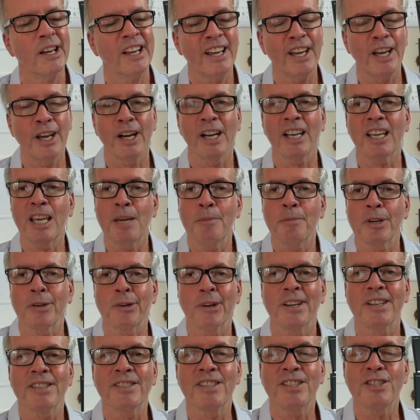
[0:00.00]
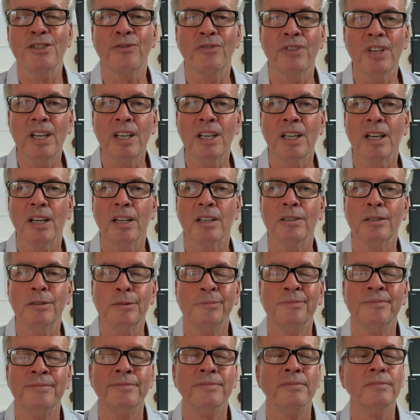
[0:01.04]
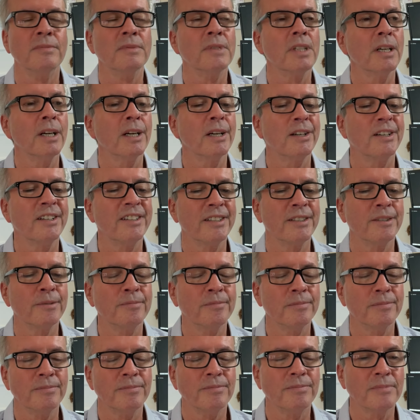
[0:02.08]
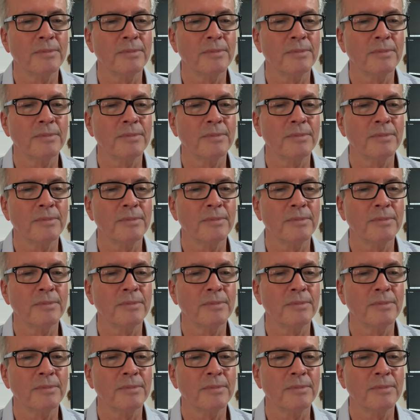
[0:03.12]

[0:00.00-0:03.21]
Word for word: And I came across this video um,